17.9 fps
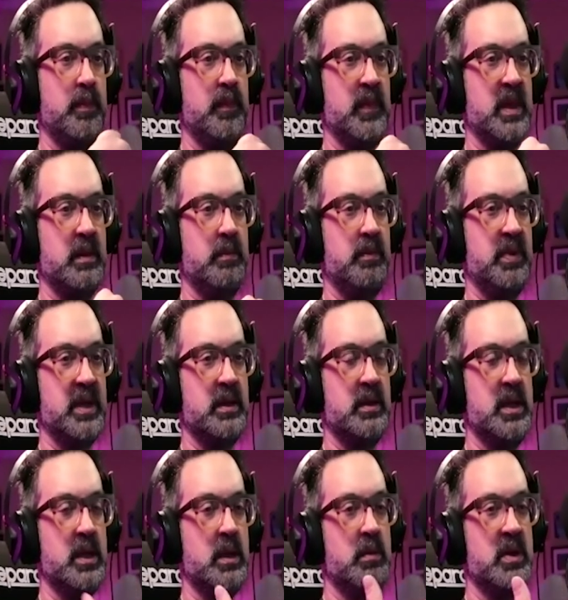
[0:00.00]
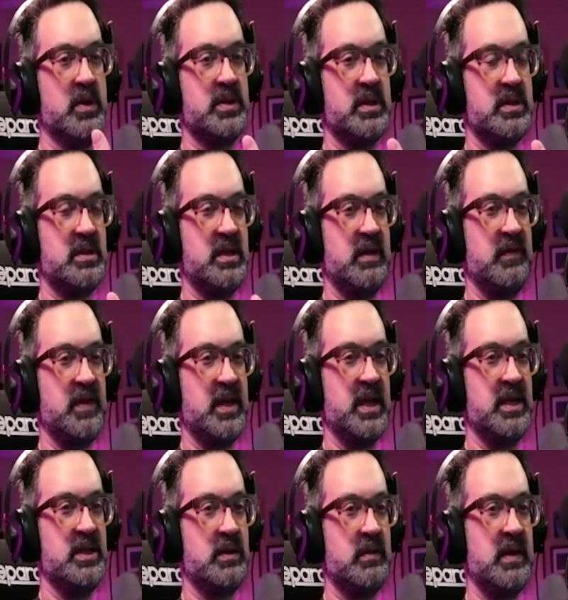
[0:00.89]
but you know, most of the stuff that I
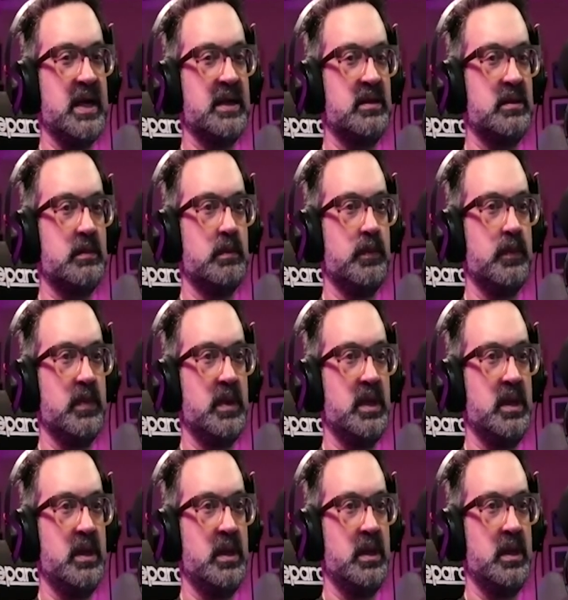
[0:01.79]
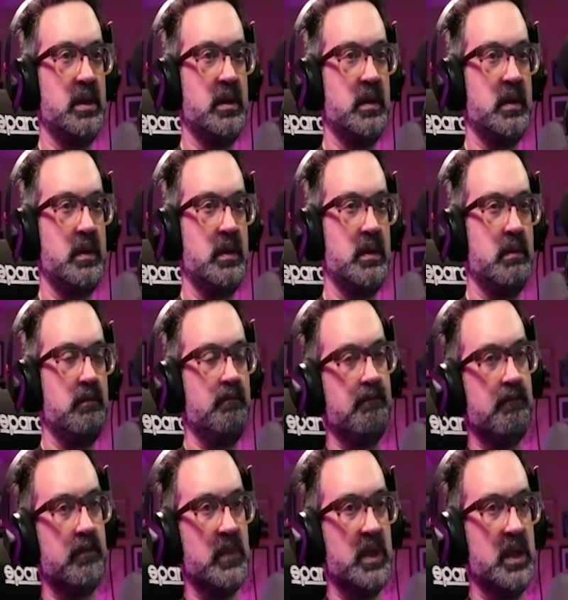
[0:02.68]
direct, it, uh,
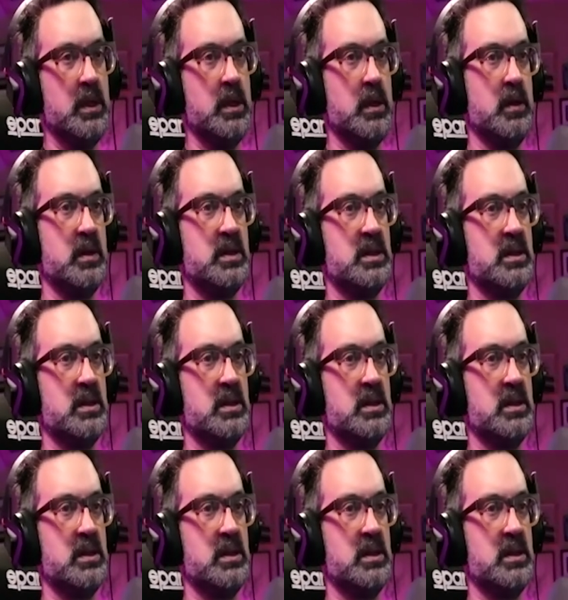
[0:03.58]
you know.